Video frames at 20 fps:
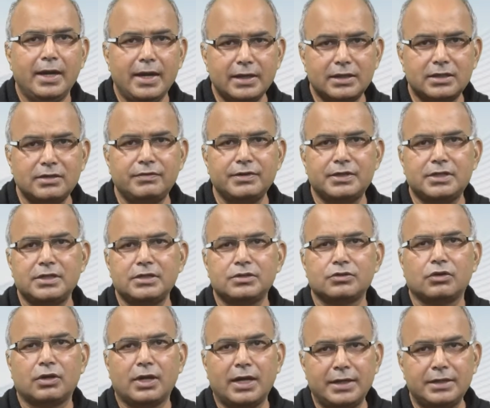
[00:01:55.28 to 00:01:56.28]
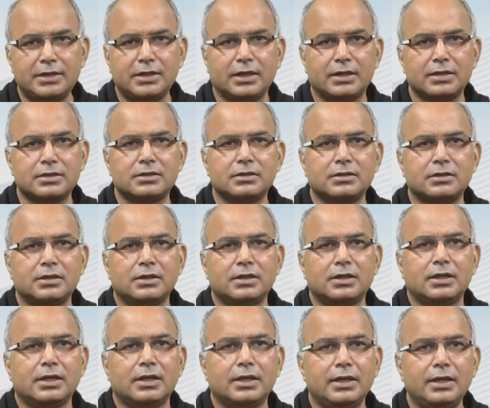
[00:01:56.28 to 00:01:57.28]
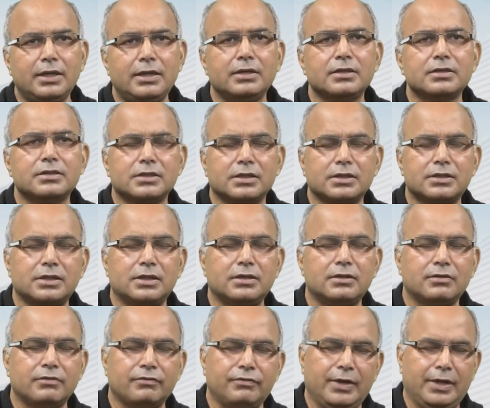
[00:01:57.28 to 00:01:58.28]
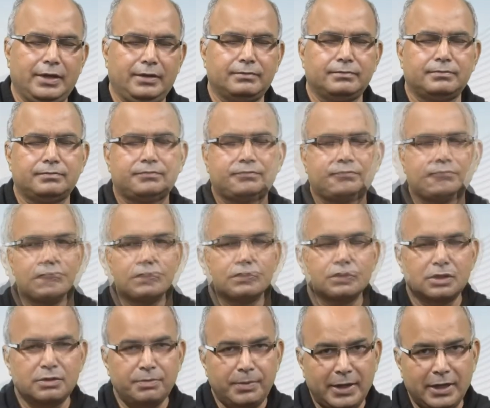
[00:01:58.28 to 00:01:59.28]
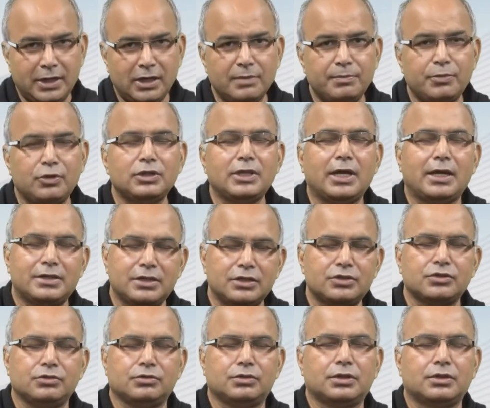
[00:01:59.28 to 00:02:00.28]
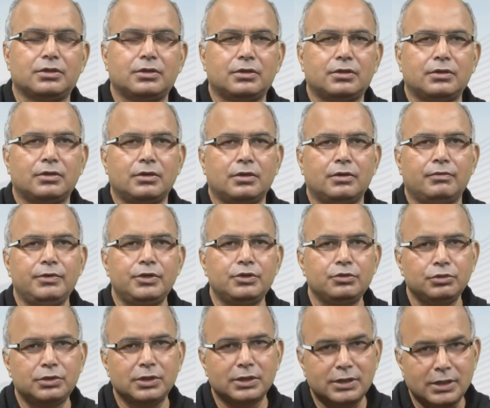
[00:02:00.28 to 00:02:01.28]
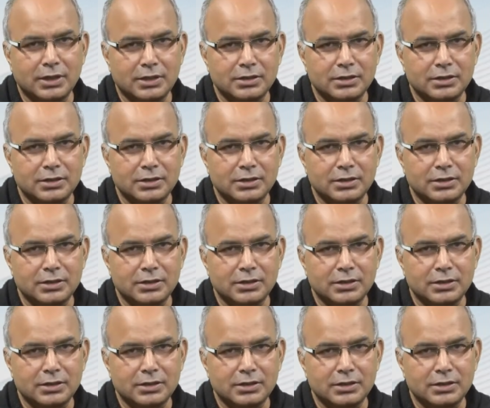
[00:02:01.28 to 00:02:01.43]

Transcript: activities or ideas in a certain way. So depending upon the attitude, we do the